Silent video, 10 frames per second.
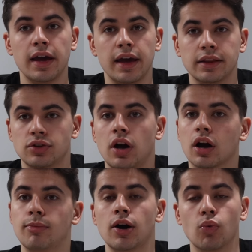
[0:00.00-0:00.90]
and
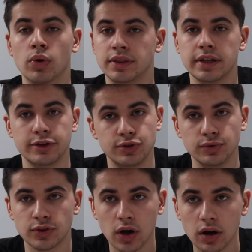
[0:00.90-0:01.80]
talk about what the
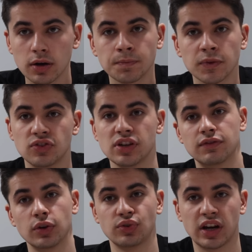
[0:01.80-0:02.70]
issues are, see
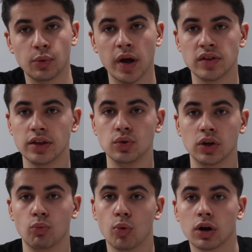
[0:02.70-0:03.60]
if there's any way that you
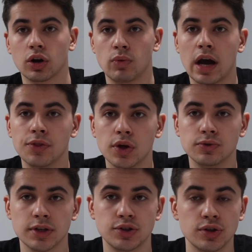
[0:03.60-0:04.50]
can work around
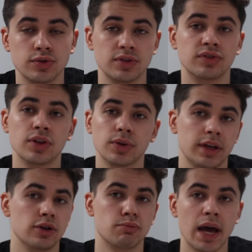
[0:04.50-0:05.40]
those issues and still
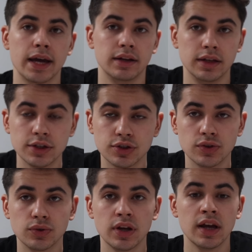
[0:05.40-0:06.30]
get your patent
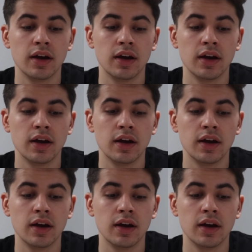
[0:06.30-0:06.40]
issued.